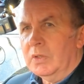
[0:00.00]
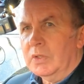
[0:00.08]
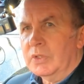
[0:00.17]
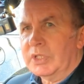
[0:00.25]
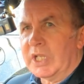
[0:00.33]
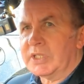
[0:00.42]

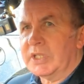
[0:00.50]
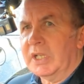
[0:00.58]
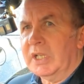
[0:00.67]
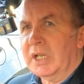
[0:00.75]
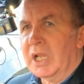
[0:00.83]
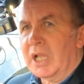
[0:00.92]

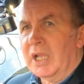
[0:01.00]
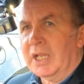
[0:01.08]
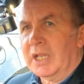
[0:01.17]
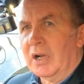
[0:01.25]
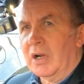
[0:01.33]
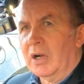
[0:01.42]
Testing a
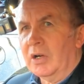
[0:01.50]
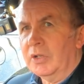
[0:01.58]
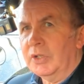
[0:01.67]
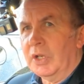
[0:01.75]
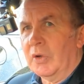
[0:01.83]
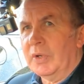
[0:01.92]
car,
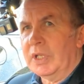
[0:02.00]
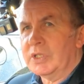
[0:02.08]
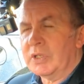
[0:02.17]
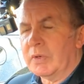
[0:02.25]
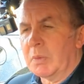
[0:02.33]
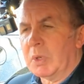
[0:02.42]
no need
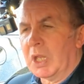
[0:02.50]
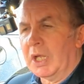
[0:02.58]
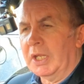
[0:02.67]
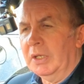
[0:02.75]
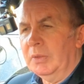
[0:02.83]
to reply.